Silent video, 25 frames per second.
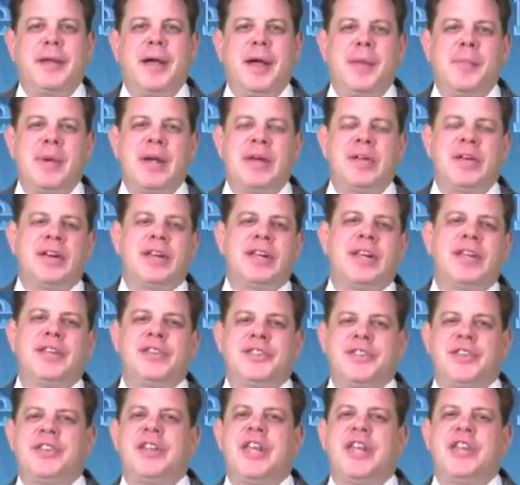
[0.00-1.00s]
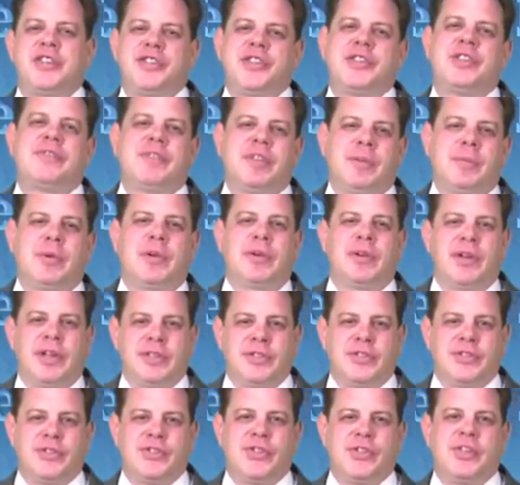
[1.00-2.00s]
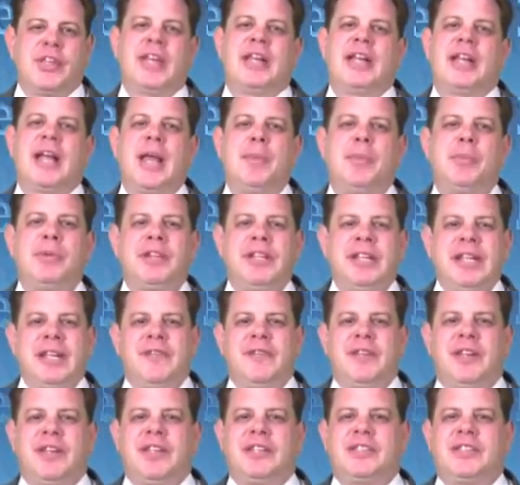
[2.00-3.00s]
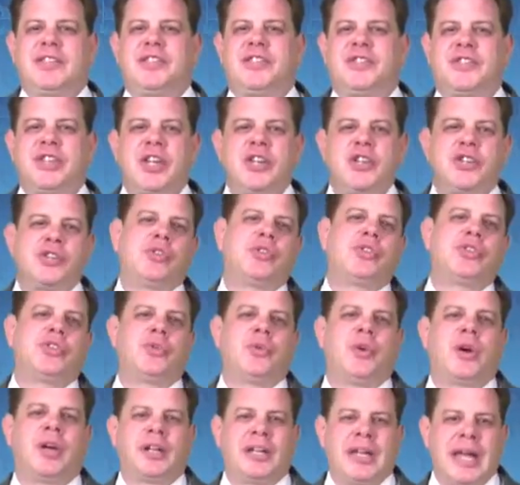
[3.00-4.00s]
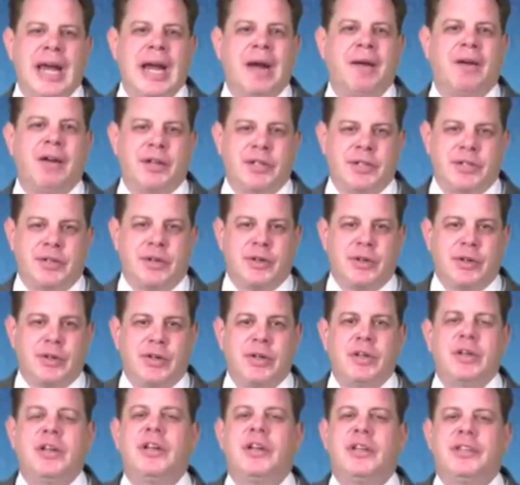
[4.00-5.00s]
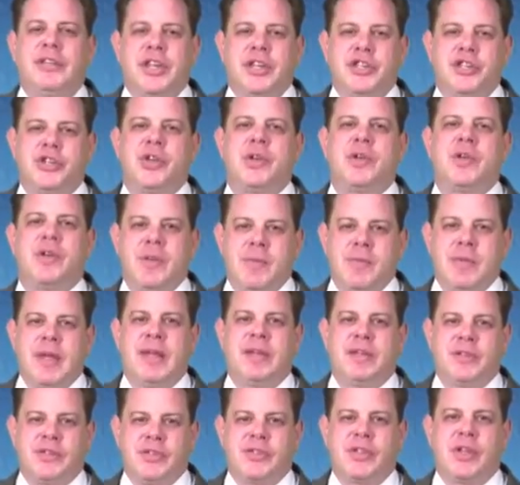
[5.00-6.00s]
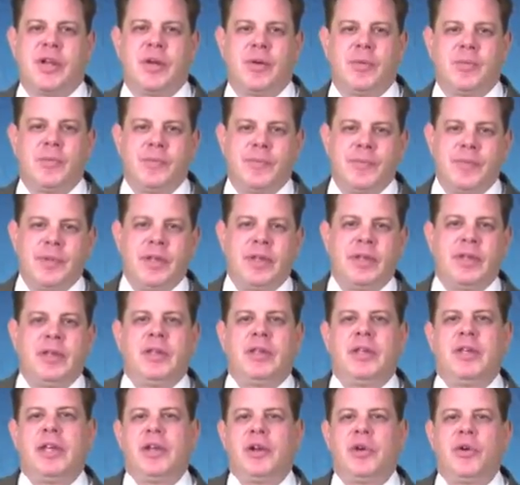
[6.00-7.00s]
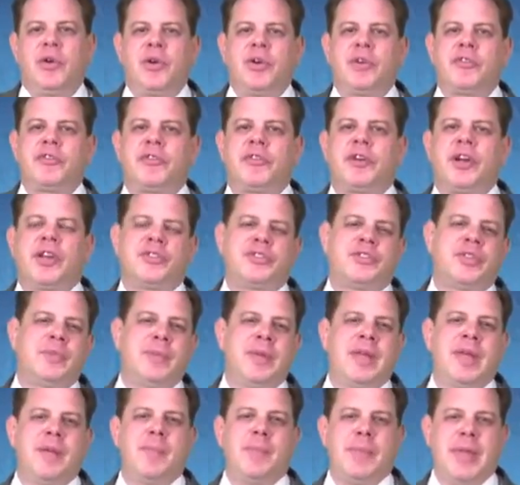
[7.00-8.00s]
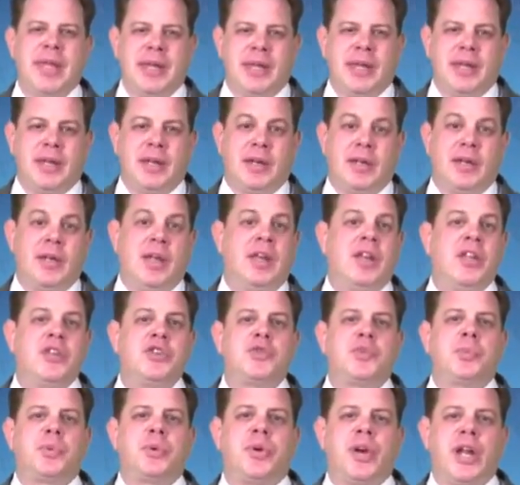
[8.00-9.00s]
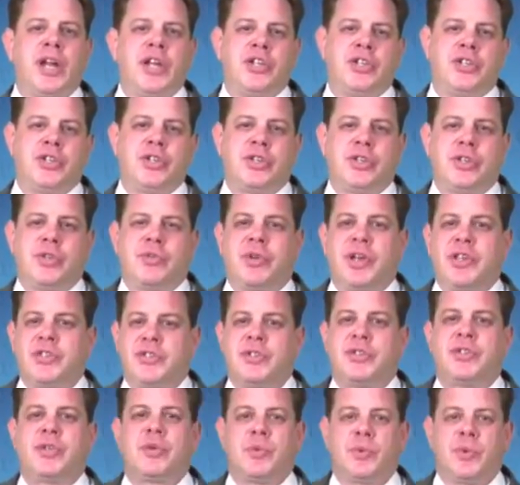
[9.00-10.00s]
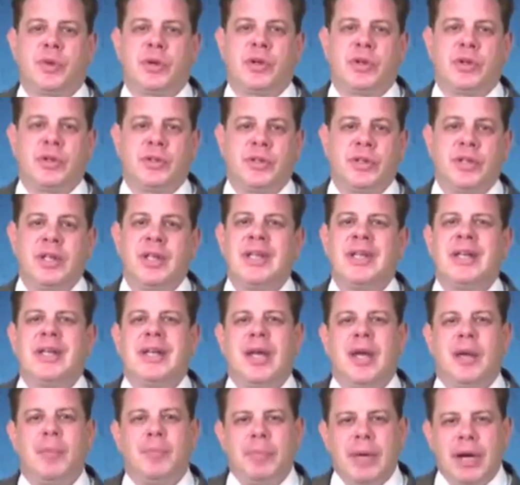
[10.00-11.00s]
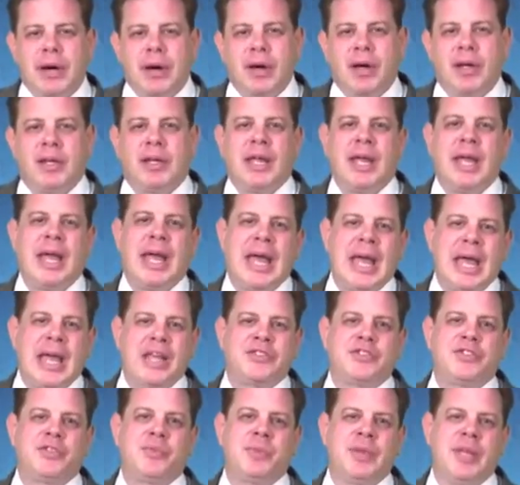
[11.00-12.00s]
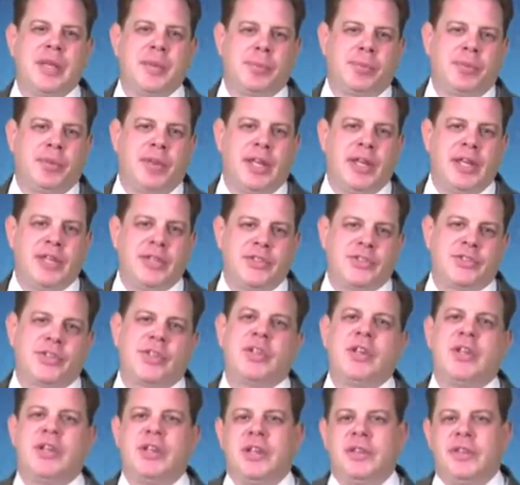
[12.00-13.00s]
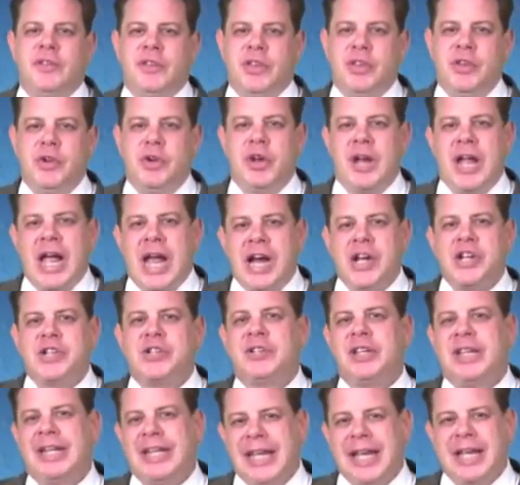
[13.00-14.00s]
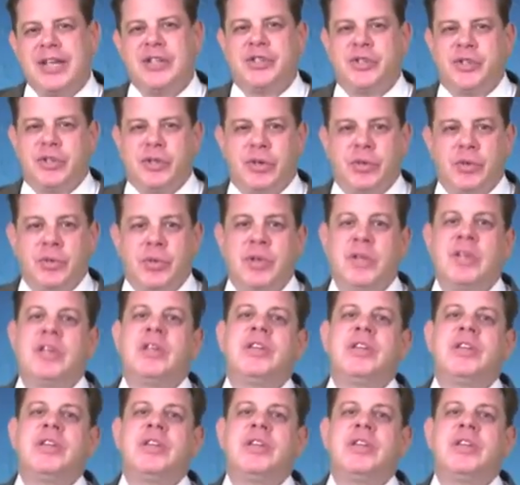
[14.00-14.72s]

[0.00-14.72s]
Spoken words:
America is a nation of immigrants, and I believe that it's essential to our character that she remains so. In order for us to be a beacon, an inspiration to the rest of the world, America has to be a place that you could actually get to